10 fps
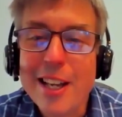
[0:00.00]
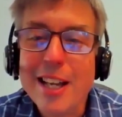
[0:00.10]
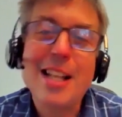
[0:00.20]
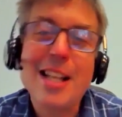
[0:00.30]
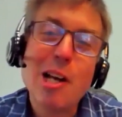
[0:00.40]

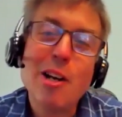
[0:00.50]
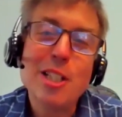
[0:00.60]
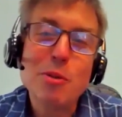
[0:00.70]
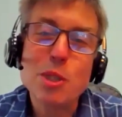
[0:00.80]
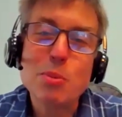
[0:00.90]
And that's how I
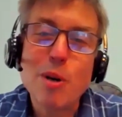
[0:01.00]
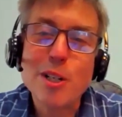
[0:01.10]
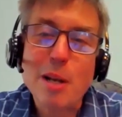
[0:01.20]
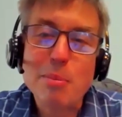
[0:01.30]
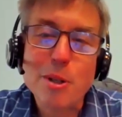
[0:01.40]
did respond
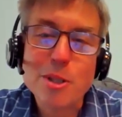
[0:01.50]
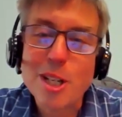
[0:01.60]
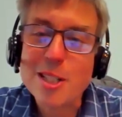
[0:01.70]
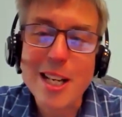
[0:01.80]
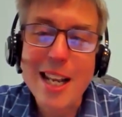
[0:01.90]
to that person.
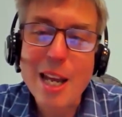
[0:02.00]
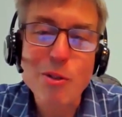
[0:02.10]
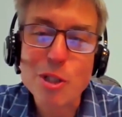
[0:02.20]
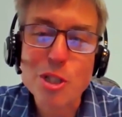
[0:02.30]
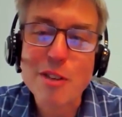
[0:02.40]
I said,
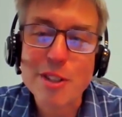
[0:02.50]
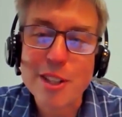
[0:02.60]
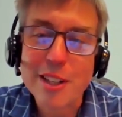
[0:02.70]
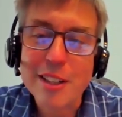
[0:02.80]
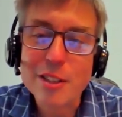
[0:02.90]
language is
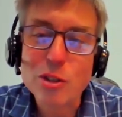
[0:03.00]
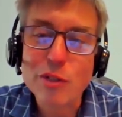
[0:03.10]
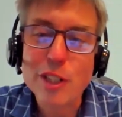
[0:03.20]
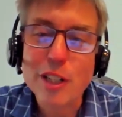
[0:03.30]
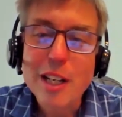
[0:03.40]
everything. So
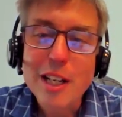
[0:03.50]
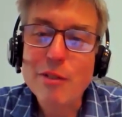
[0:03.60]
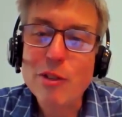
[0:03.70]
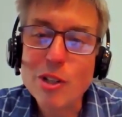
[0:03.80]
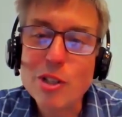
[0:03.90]

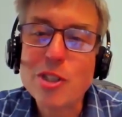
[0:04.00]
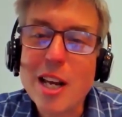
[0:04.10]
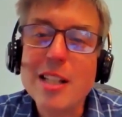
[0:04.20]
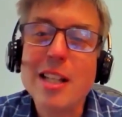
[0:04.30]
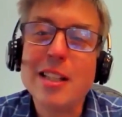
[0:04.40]
if you
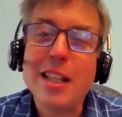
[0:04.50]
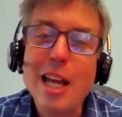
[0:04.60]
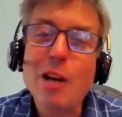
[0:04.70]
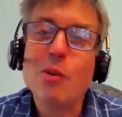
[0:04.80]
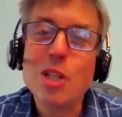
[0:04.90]
understand that the
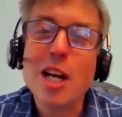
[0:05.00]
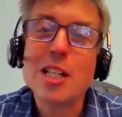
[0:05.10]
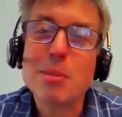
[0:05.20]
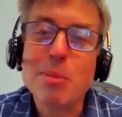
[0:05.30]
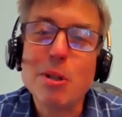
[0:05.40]
language
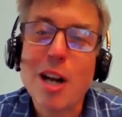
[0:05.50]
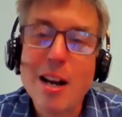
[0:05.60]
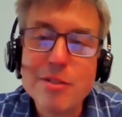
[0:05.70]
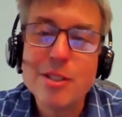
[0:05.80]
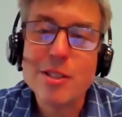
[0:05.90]
has to be
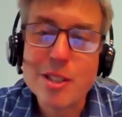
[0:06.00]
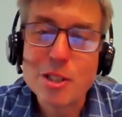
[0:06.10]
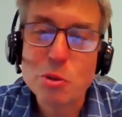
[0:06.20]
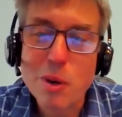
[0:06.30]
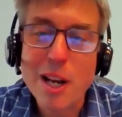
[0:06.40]
crafted in
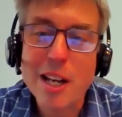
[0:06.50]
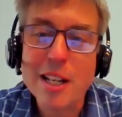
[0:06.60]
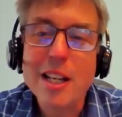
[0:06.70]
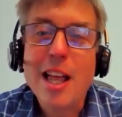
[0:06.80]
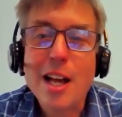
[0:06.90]
such a way
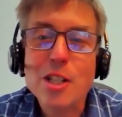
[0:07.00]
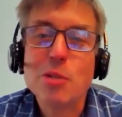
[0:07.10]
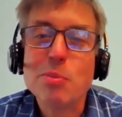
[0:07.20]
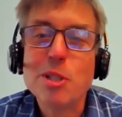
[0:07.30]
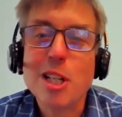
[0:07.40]
as
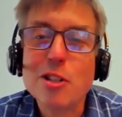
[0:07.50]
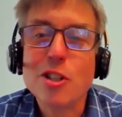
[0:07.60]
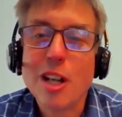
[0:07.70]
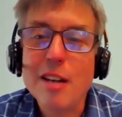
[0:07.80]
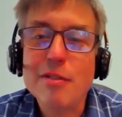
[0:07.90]
to protect
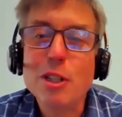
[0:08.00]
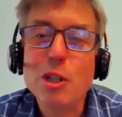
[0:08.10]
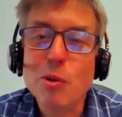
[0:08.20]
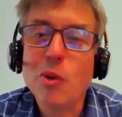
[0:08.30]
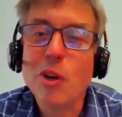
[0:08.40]
your life, then
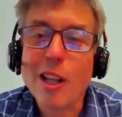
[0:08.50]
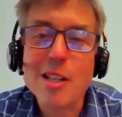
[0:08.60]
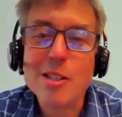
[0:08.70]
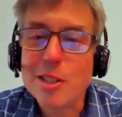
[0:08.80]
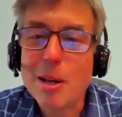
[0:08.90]
you would
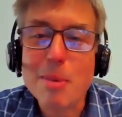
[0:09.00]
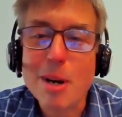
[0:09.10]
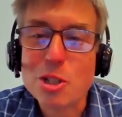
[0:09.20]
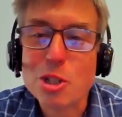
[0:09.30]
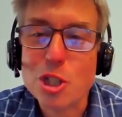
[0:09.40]
realize that
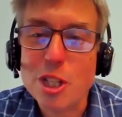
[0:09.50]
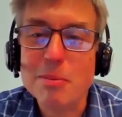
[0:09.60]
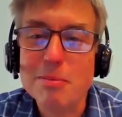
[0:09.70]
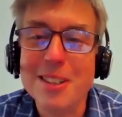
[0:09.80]
$10 is cheap.